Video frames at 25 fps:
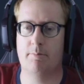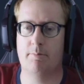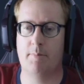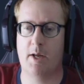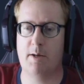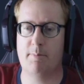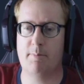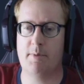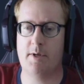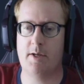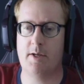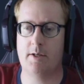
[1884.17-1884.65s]

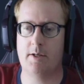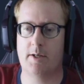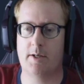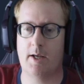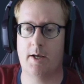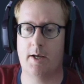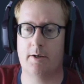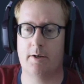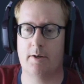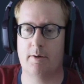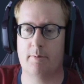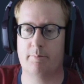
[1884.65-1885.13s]
maybe
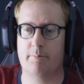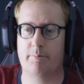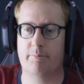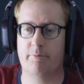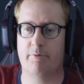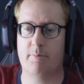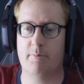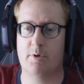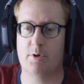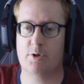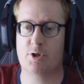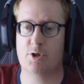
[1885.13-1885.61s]
get up
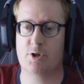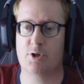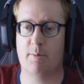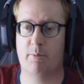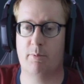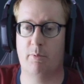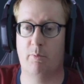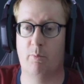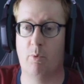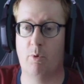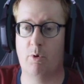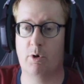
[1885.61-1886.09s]
from your
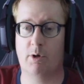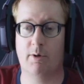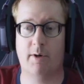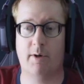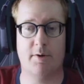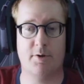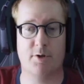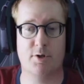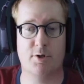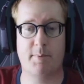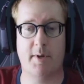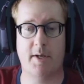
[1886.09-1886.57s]
ship and walk
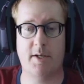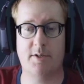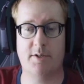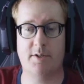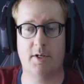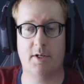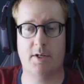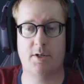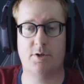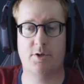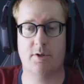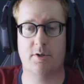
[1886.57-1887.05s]
around a space
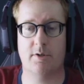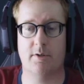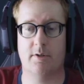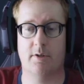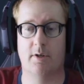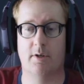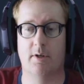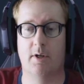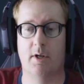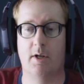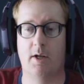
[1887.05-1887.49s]
station